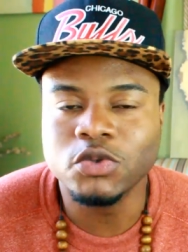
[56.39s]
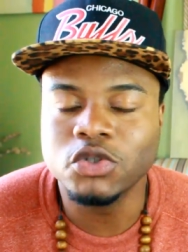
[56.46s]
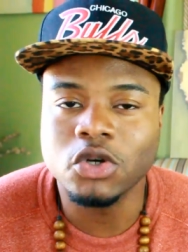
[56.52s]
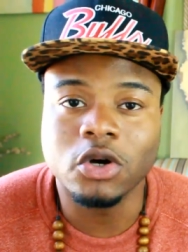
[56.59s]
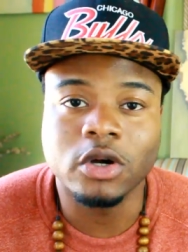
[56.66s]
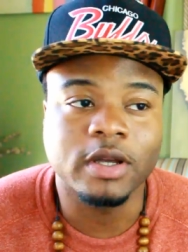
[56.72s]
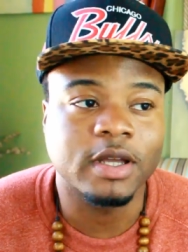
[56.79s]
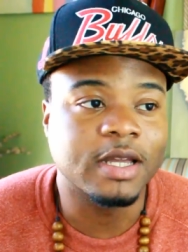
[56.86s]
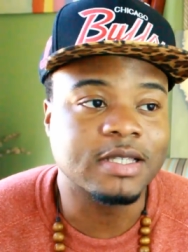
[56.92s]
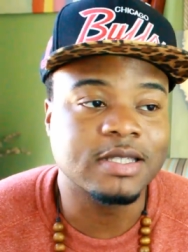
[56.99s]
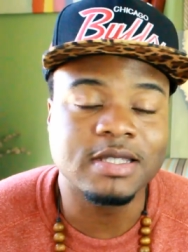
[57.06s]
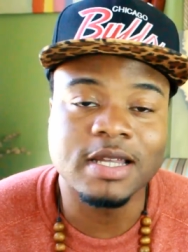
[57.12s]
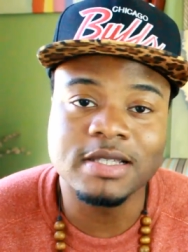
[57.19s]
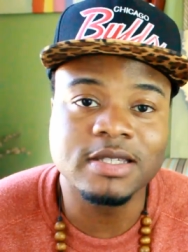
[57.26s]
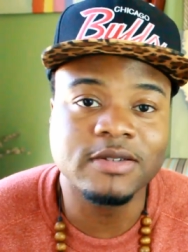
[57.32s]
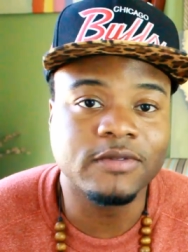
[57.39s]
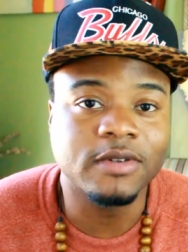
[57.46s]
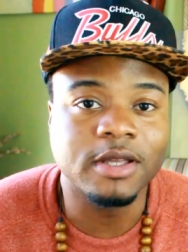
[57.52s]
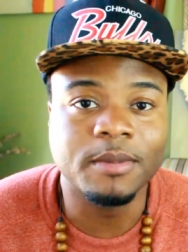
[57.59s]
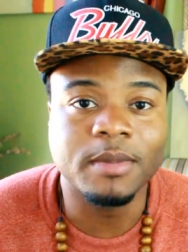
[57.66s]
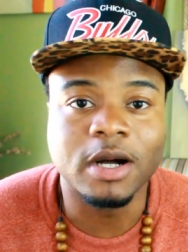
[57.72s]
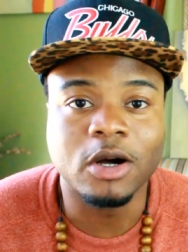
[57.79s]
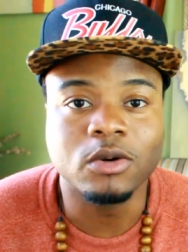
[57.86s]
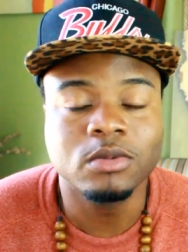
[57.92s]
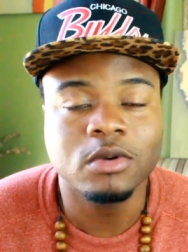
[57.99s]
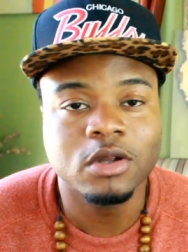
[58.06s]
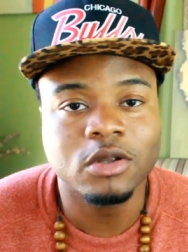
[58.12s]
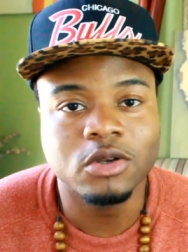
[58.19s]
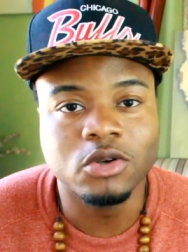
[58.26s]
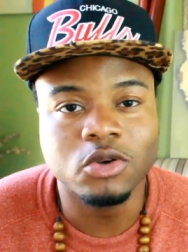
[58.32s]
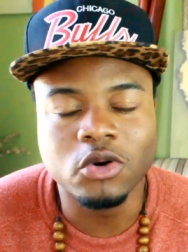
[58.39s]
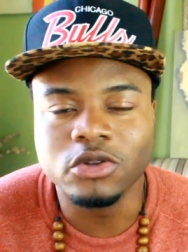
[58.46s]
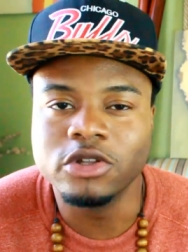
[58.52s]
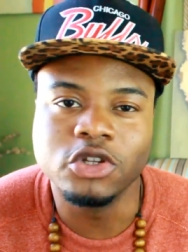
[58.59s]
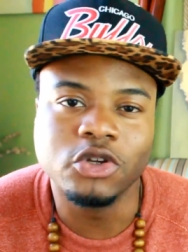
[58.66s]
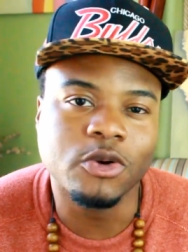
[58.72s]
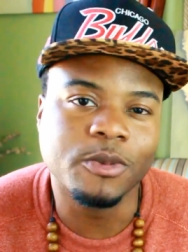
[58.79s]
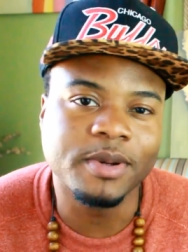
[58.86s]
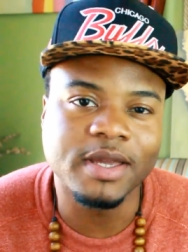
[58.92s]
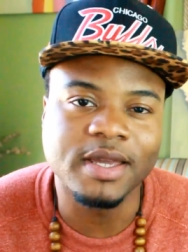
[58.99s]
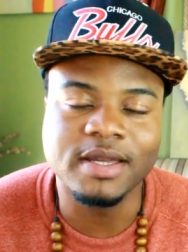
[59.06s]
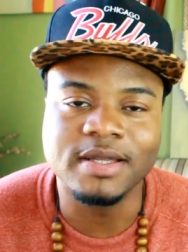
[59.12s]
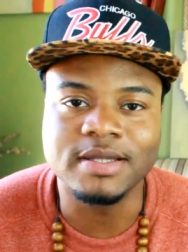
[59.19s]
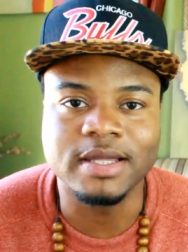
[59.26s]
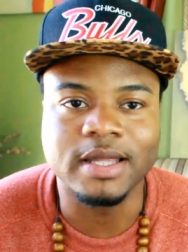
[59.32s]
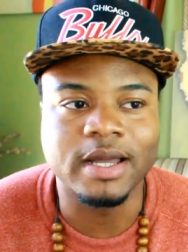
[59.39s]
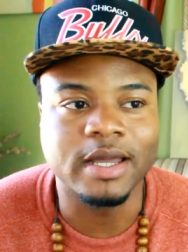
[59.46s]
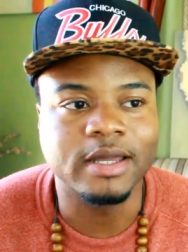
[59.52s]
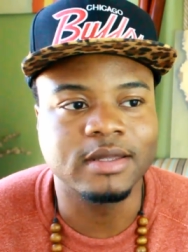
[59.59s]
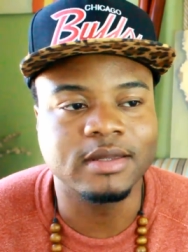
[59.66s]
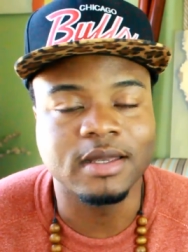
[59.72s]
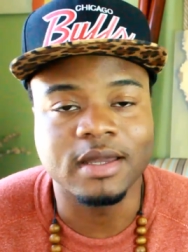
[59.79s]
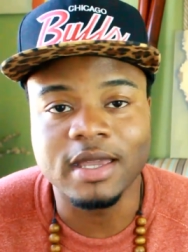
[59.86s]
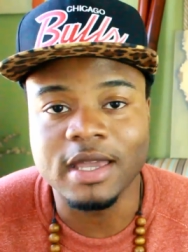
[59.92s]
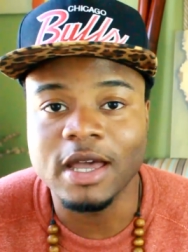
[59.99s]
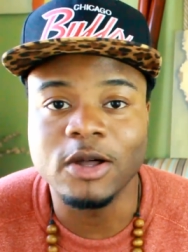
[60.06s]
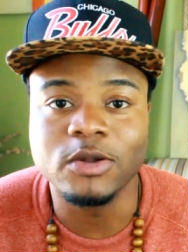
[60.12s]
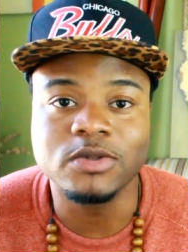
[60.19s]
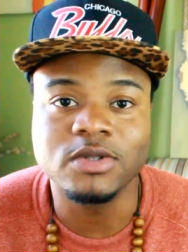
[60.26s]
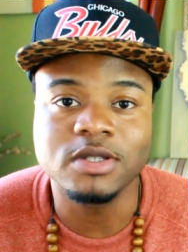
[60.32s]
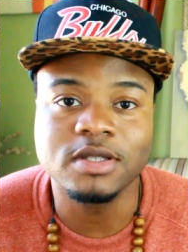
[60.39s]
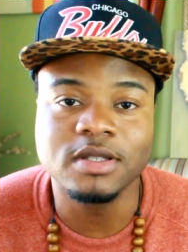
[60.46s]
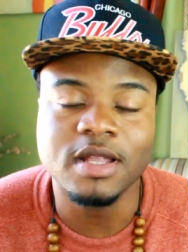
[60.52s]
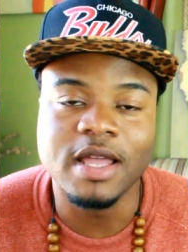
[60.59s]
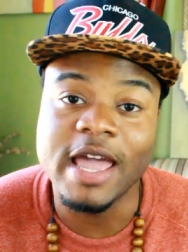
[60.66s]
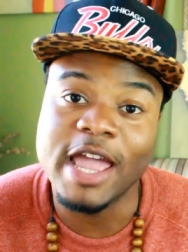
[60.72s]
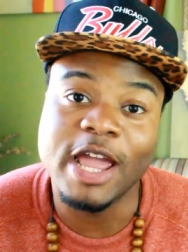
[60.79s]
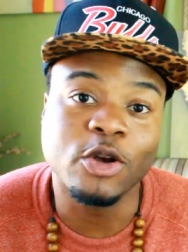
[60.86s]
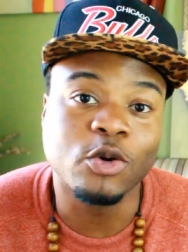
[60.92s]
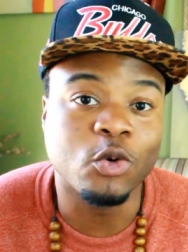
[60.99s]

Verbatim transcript: would talk extensively about Northern Europeans like the Celts and